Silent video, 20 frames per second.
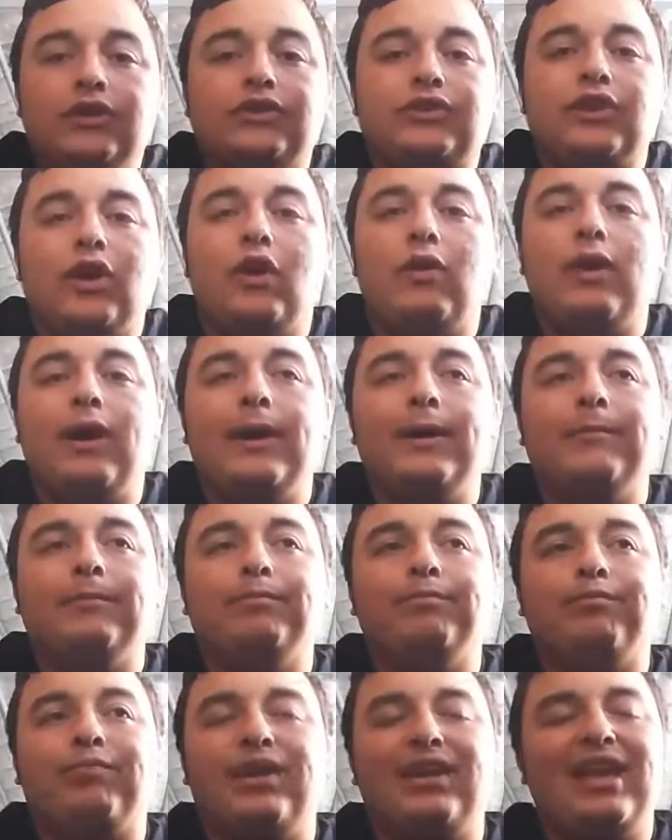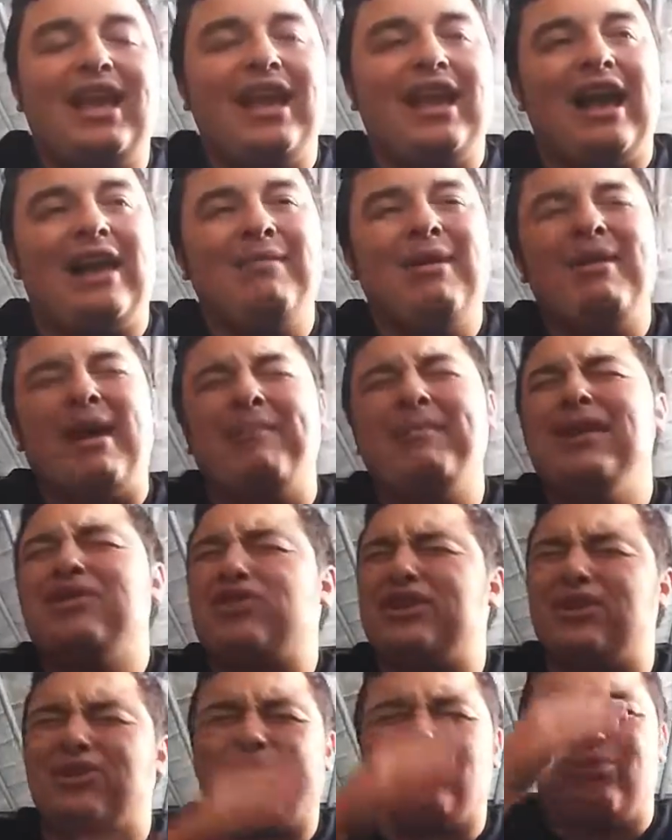So, but yeah, I'm not
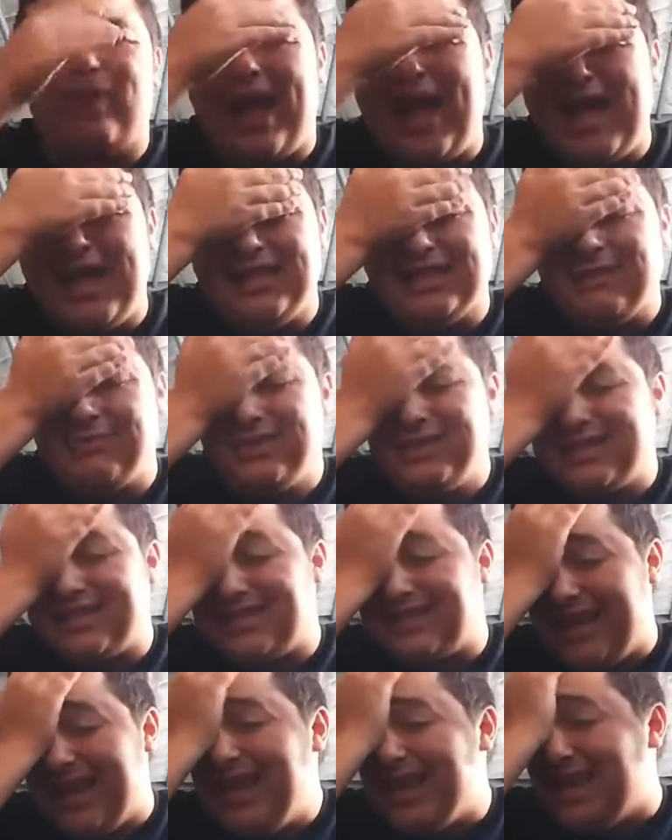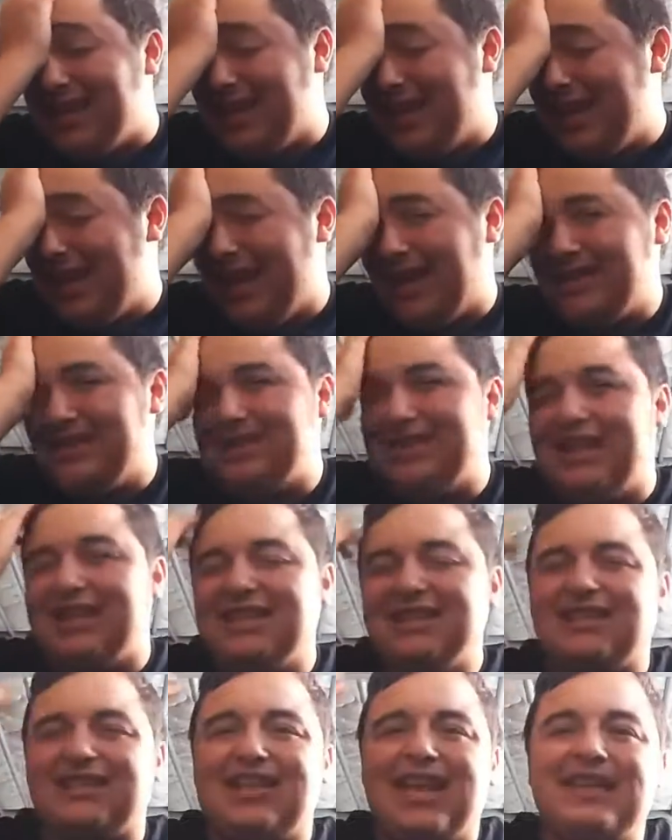trying to rant. I'm just saying, like, it
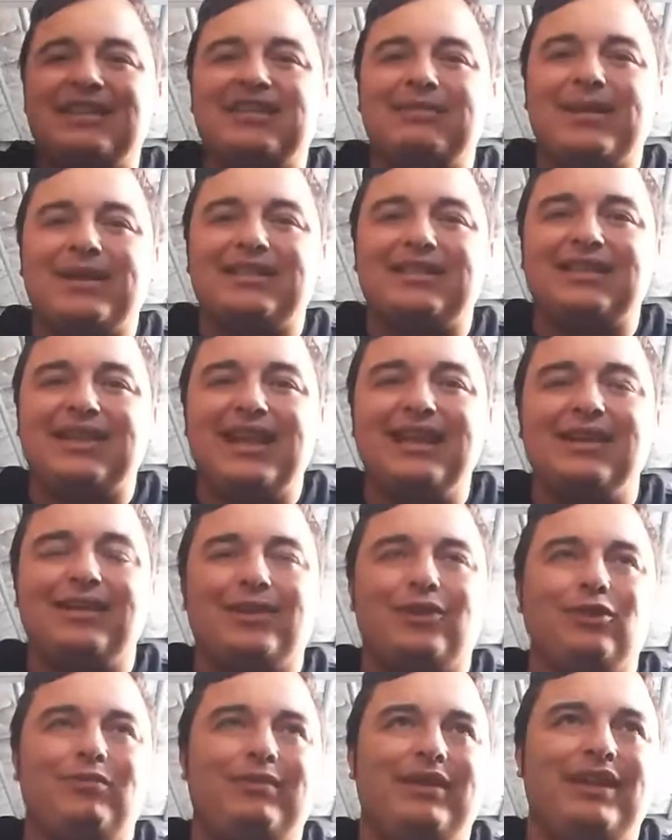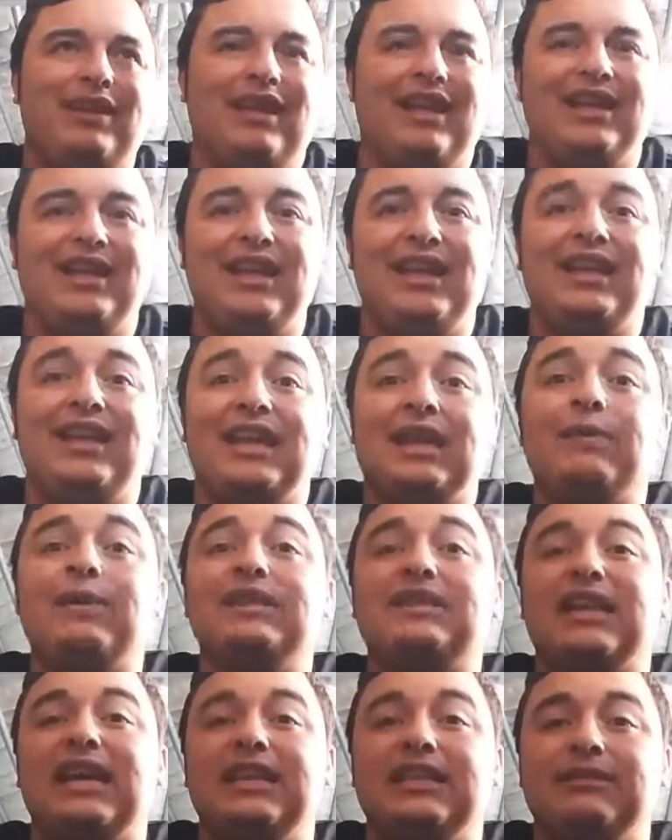just gets to my skin a little bit. It
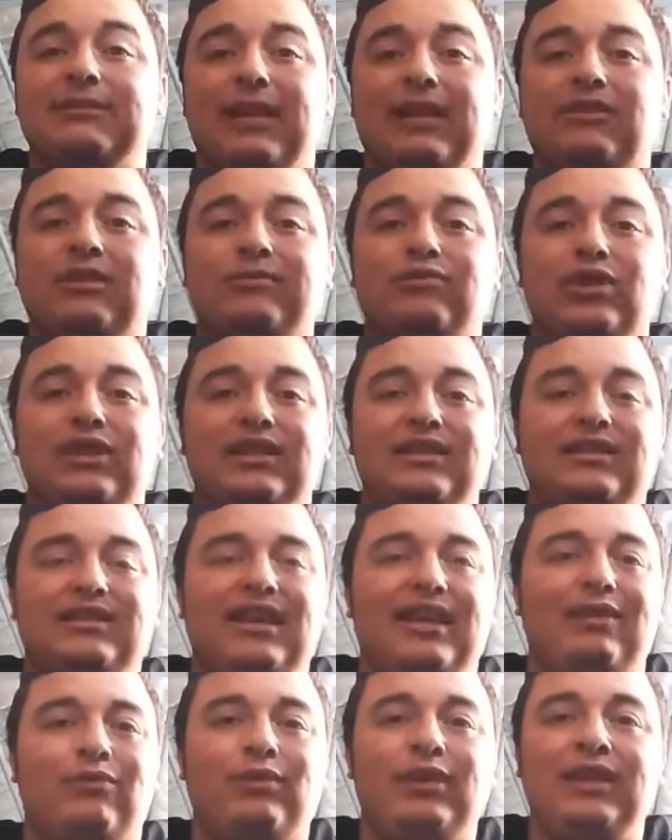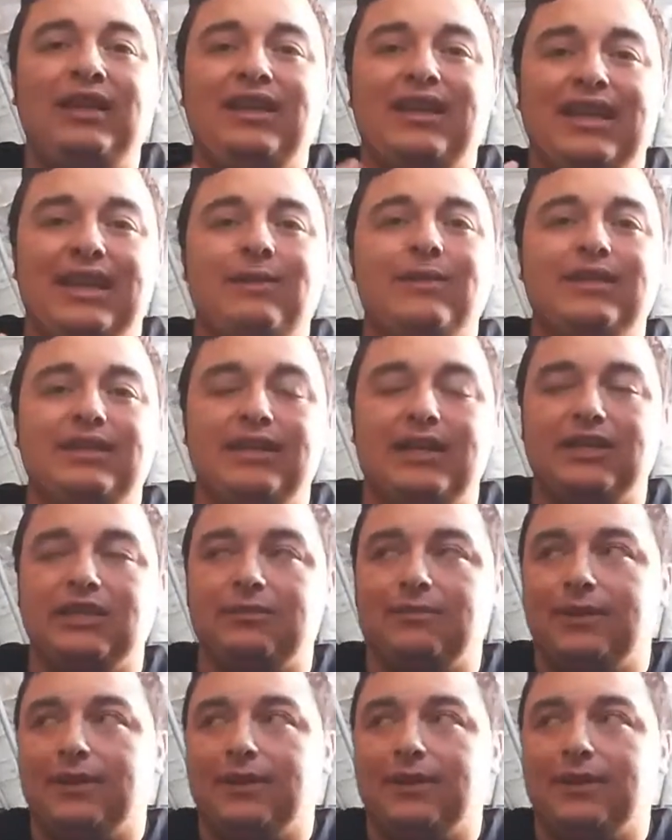irritates me. That's what I'm trying to say. It really irritates